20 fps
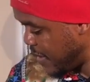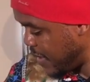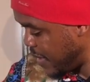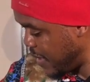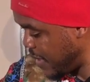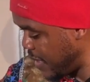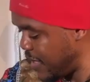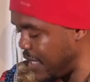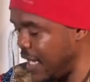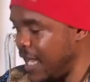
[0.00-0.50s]

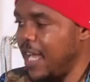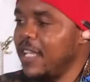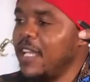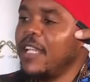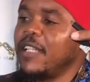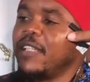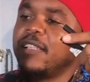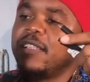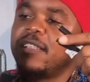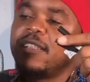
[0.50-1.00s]
It's higher than
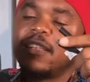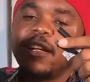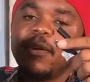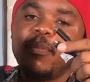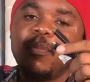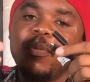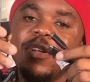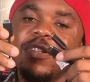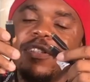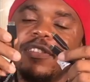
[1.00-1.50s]
this
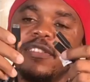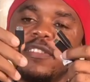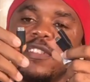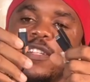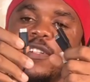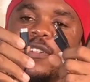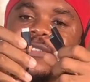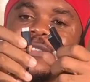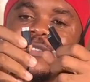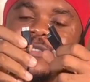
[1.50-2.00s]

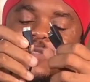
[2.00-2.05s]
3.0.